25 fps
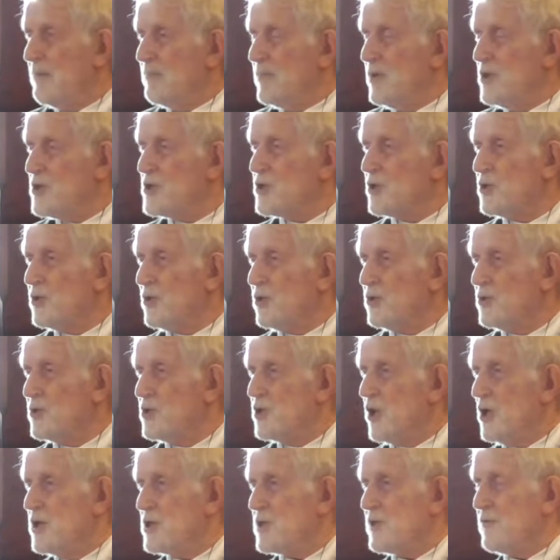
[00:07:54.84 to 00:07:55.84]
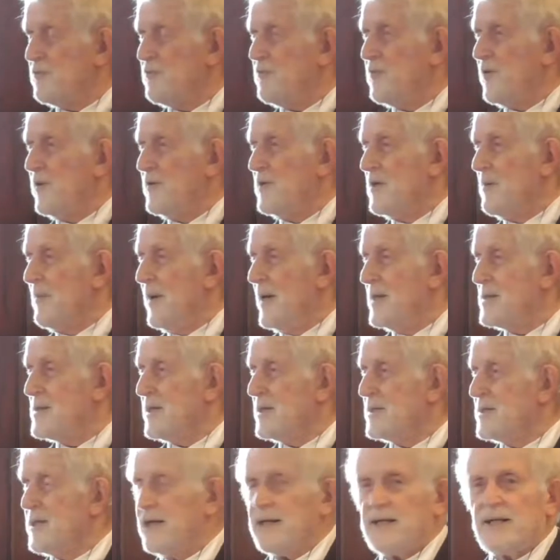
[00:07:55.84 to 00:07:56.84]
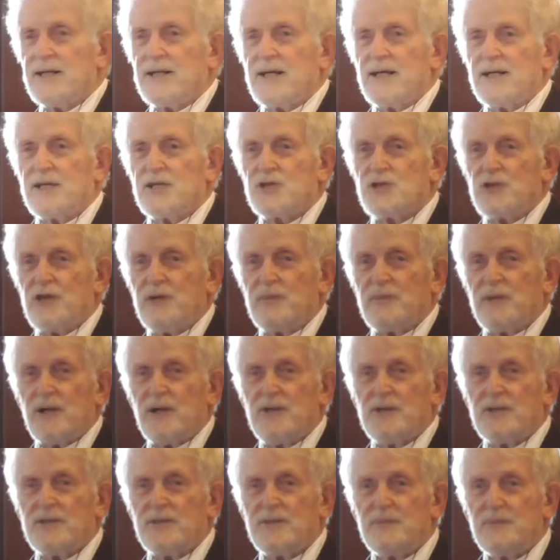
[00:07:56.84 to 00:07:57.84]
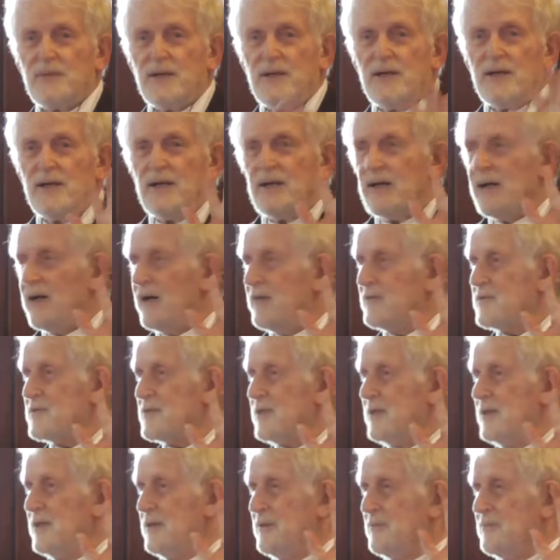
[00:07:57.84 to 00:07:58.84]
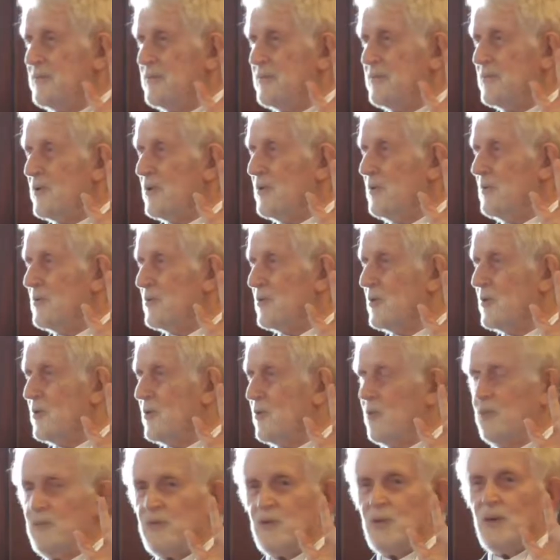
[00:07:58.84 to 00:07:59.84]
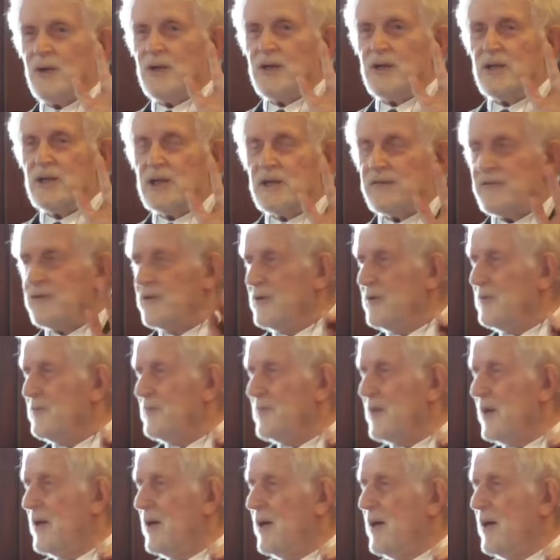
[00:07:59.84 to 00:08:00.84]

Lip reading: musical Joseph and the Amazing Technicolor Dreamcoat? I've seen it, quite a lot of you.